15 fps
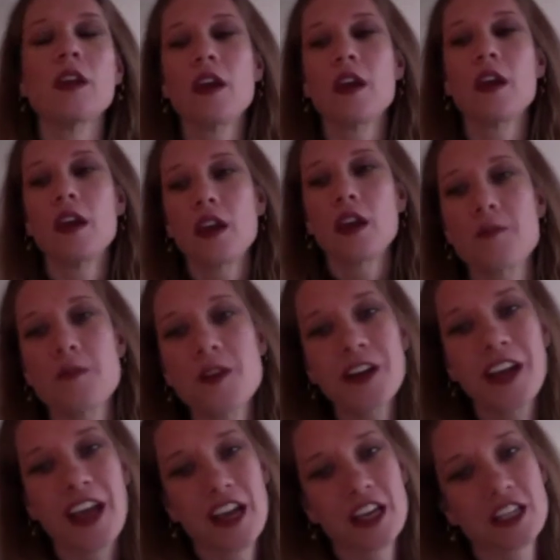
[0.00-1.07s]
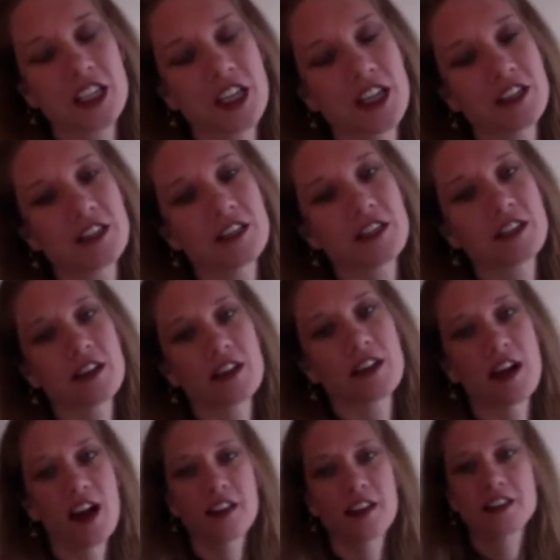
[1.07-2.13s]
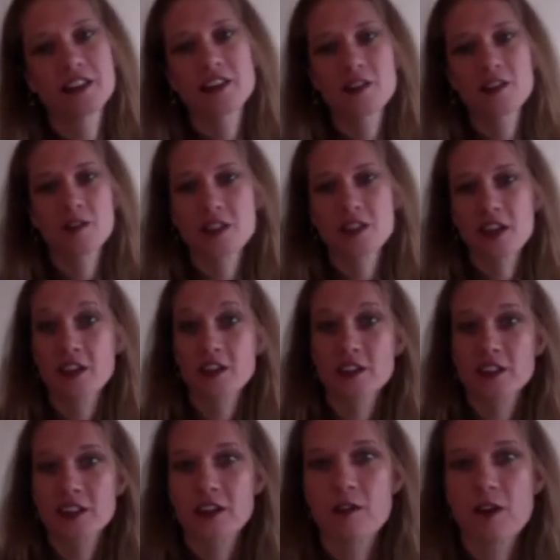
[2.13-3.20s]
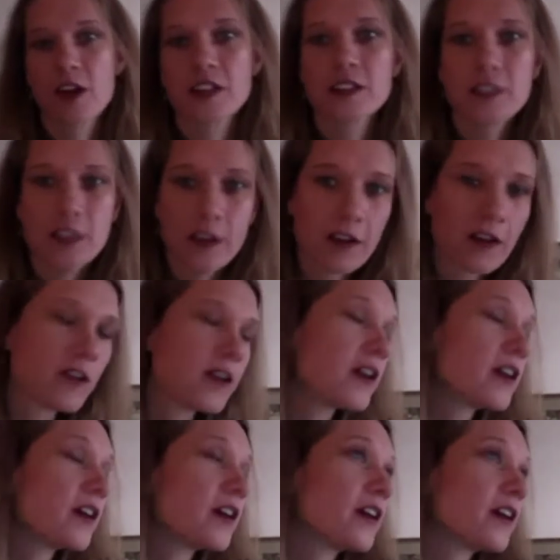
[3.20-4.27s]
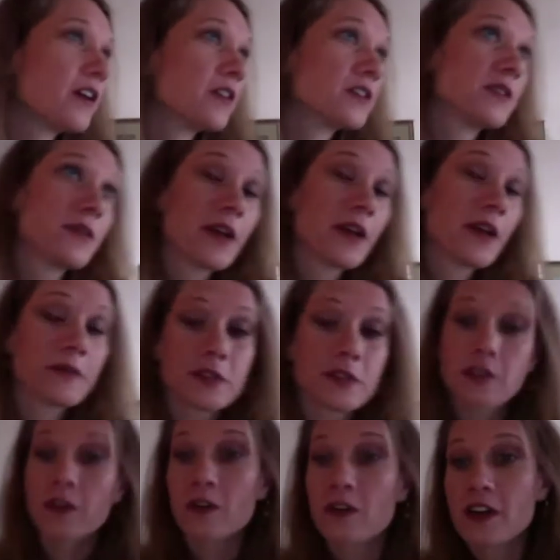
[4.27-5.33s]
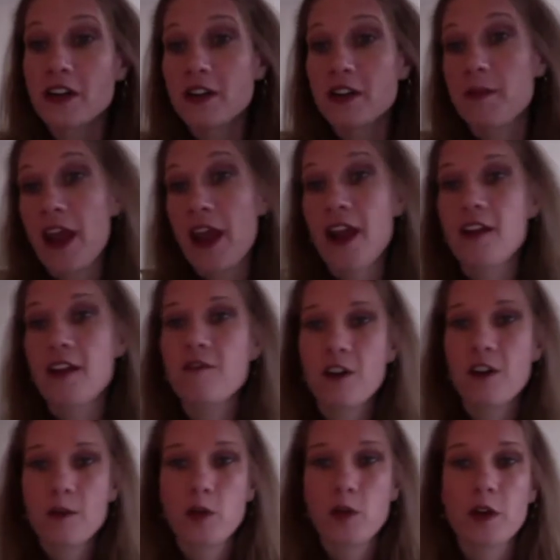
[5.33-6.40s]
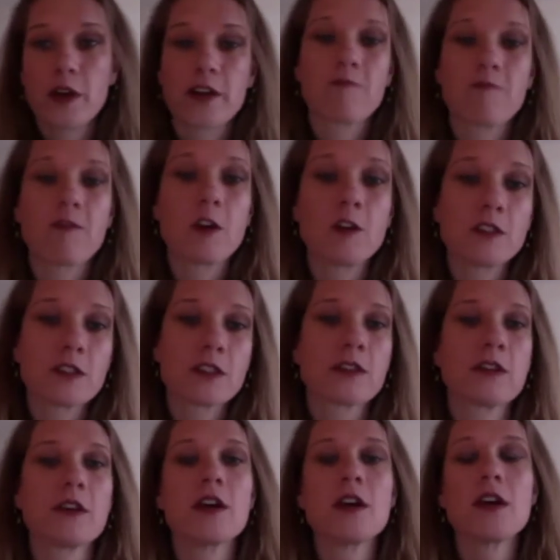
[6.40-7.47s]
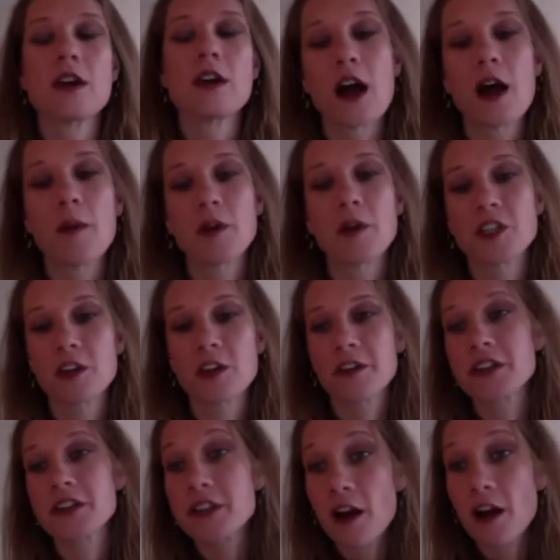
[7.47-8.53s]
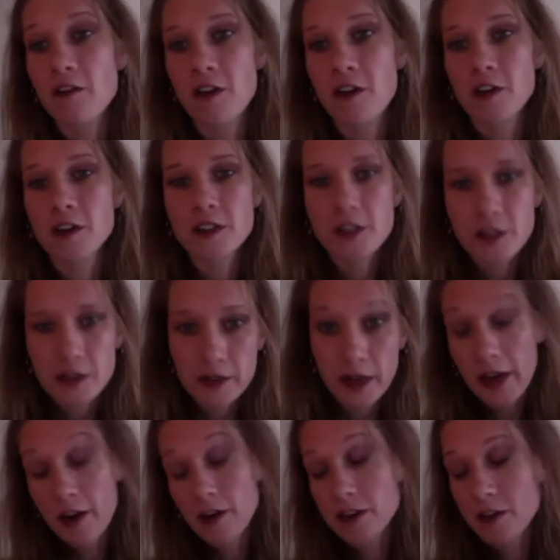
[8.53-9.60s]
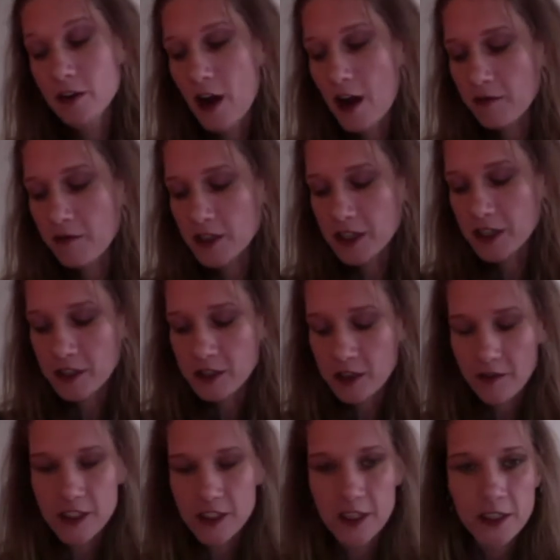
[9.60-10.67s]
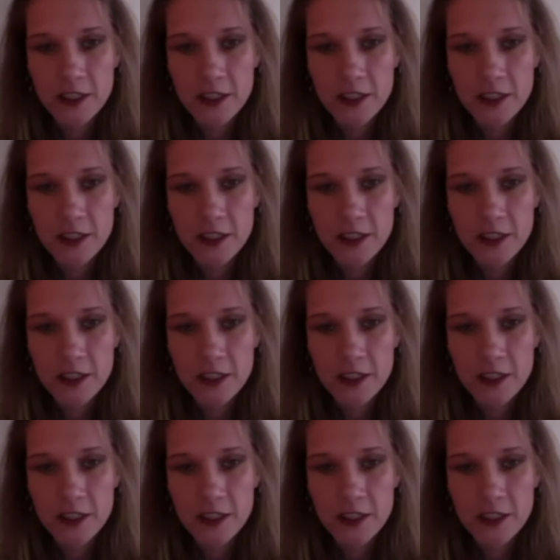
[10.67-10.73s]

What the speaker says: Communications. This is always an interesting one. So, sometimes you're going to pay for employee phones, particularly cell phones, and also conferencing services.